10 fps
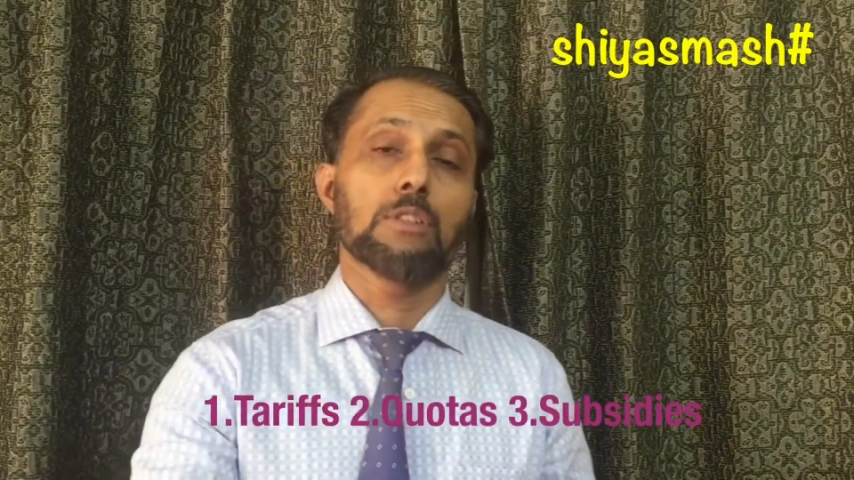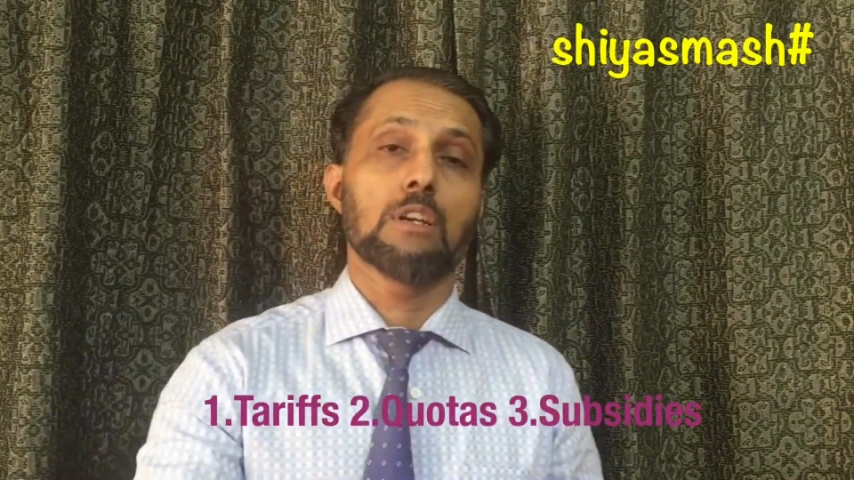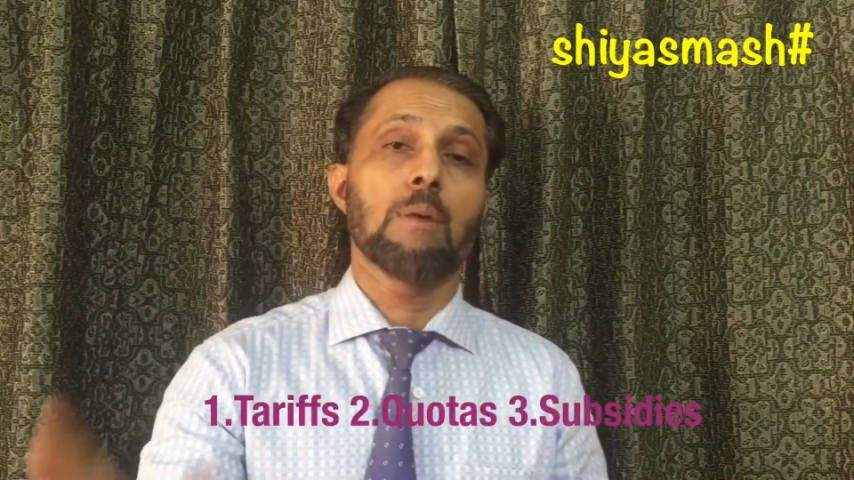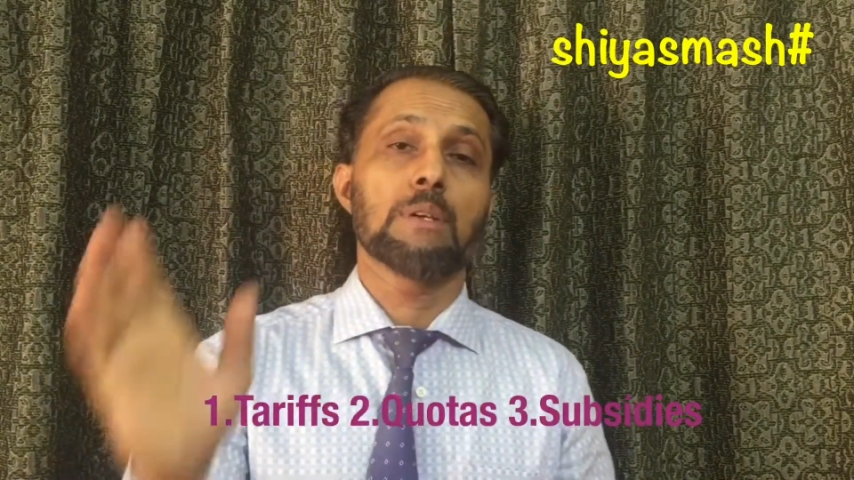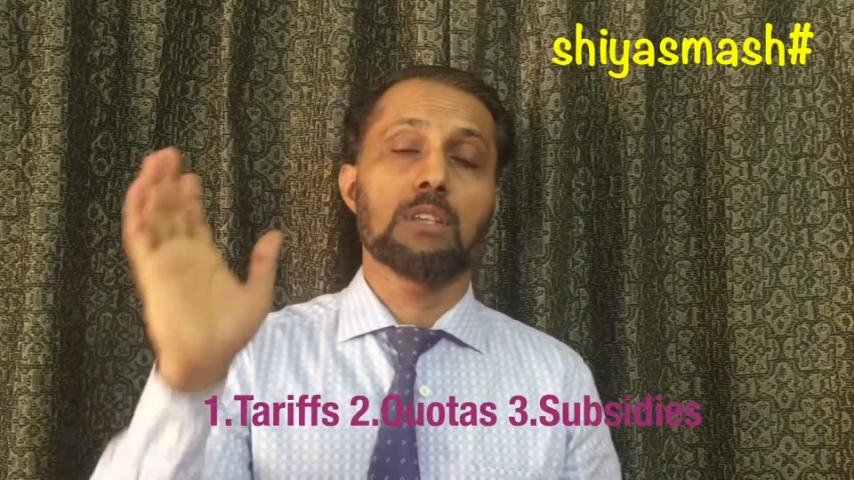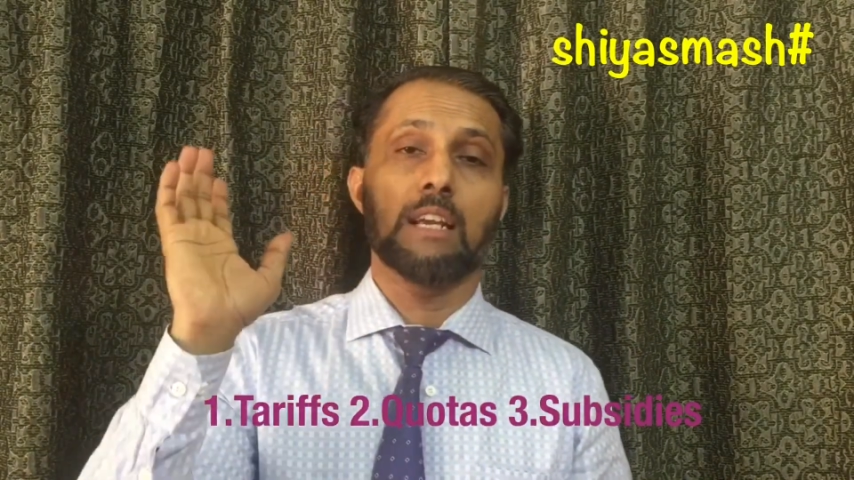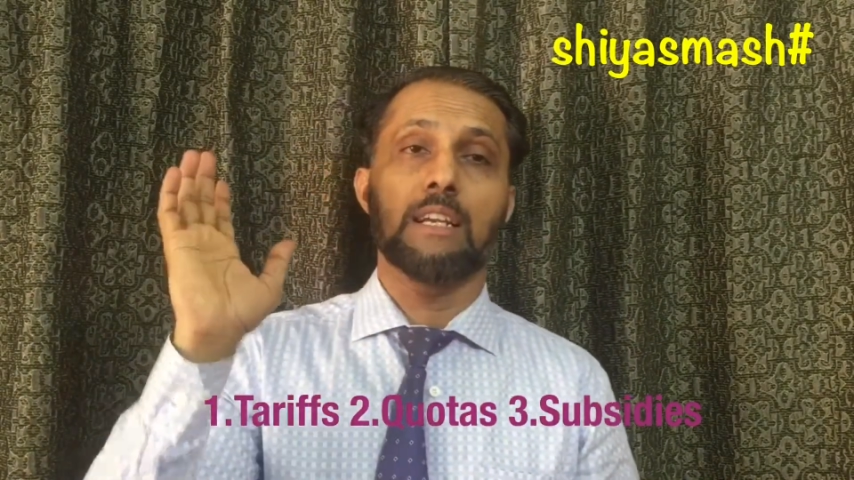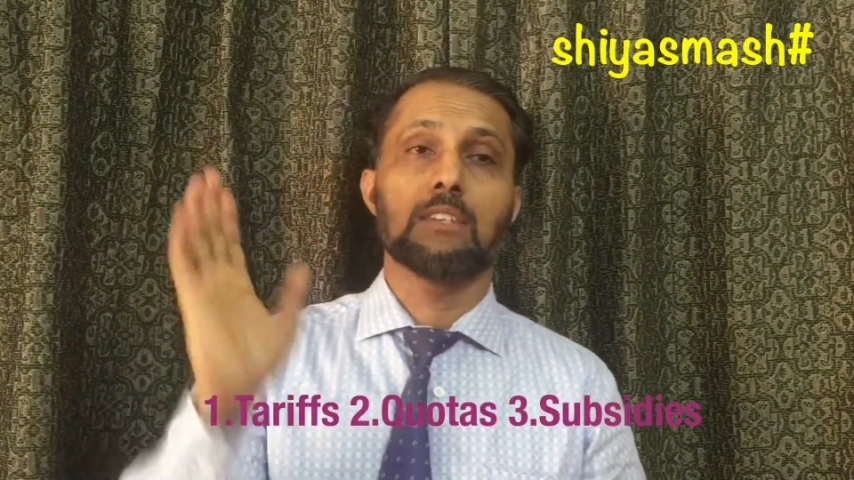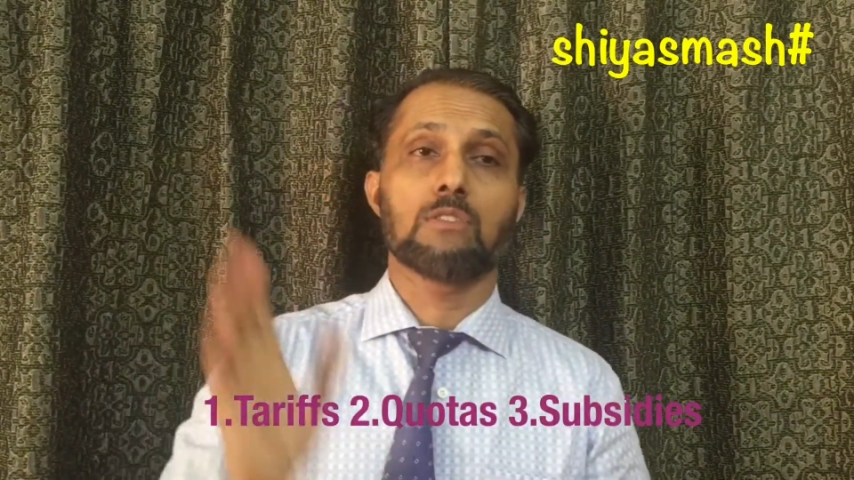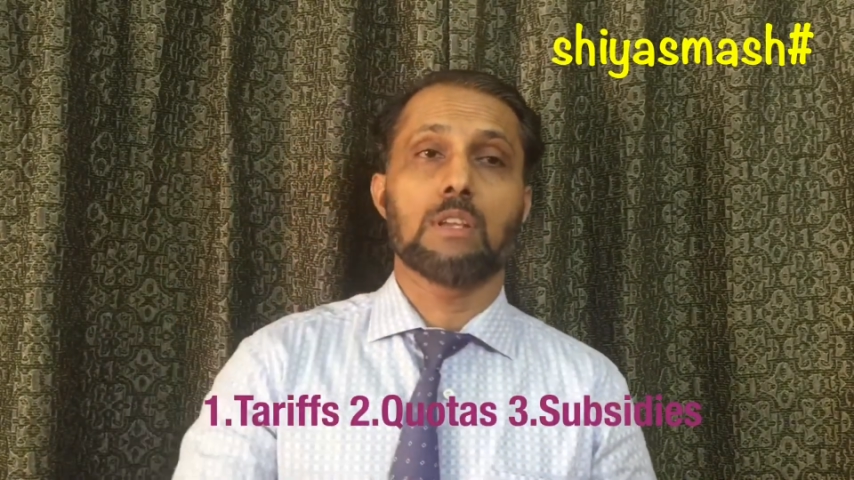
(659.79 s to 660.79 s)
for the domestic
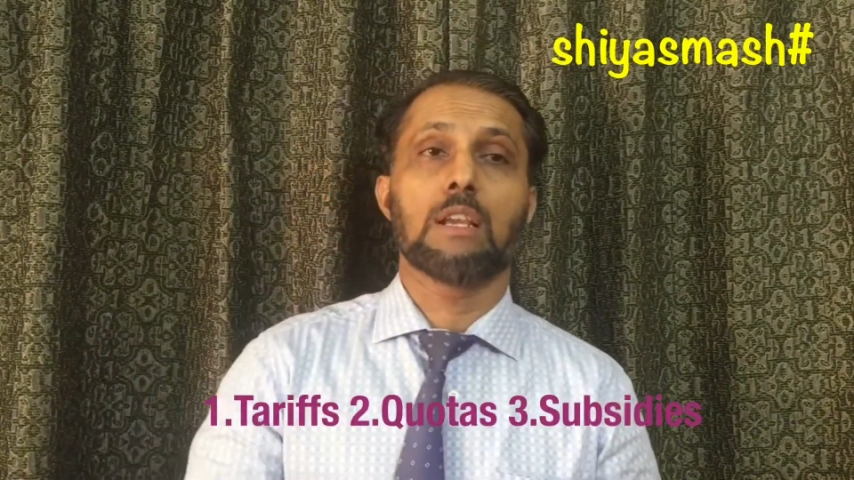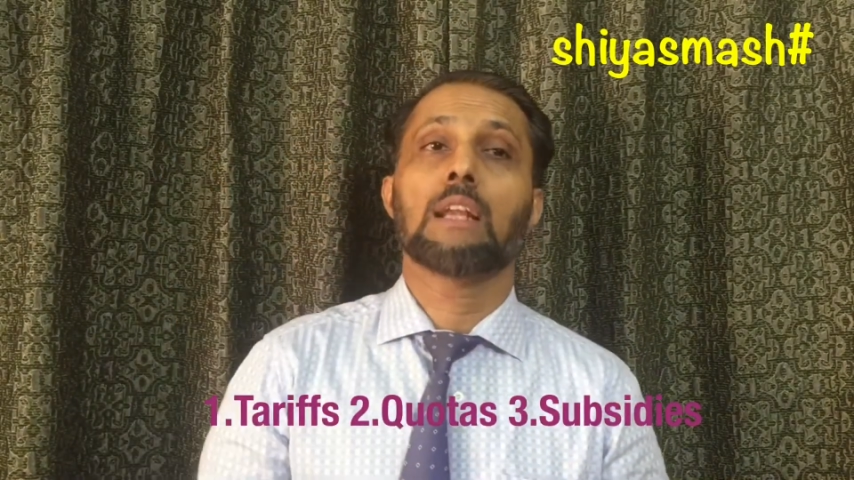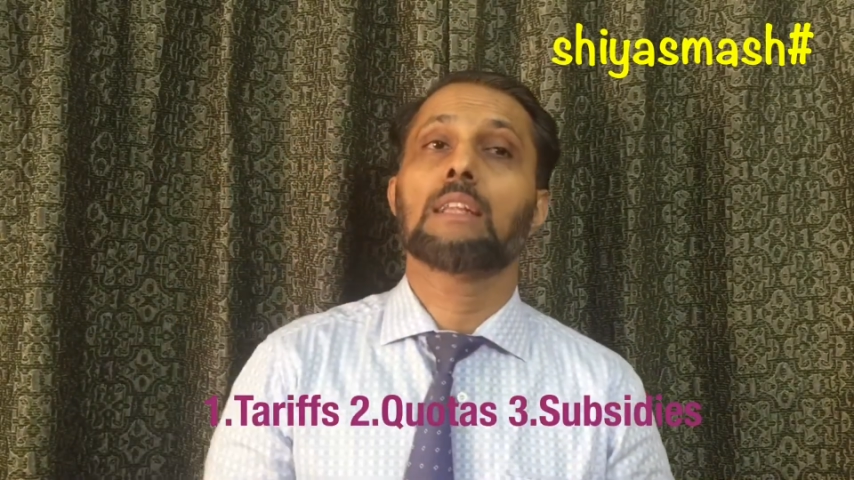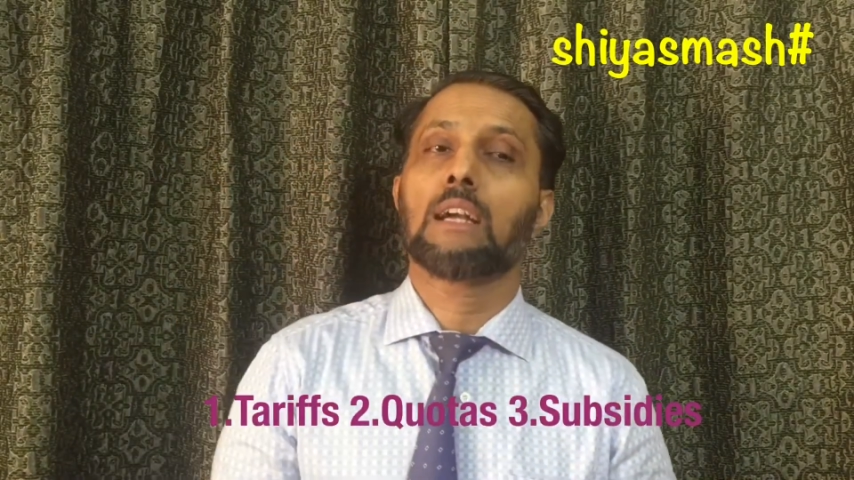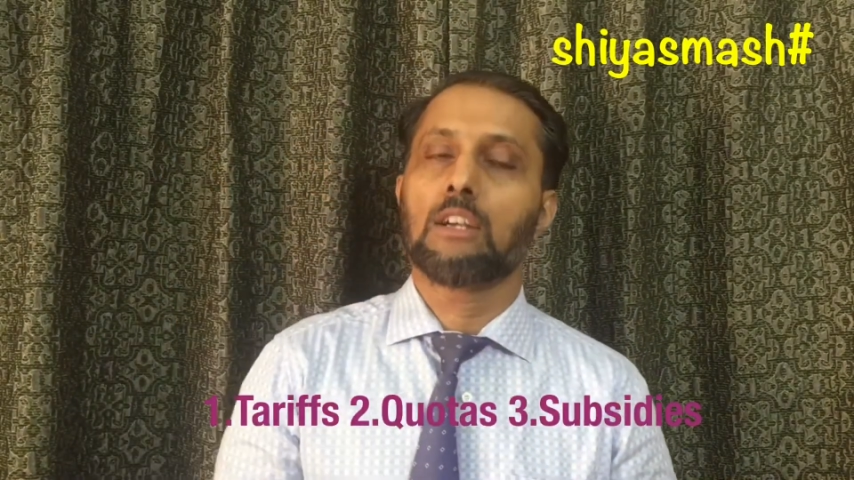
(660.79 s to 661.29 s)
industry in the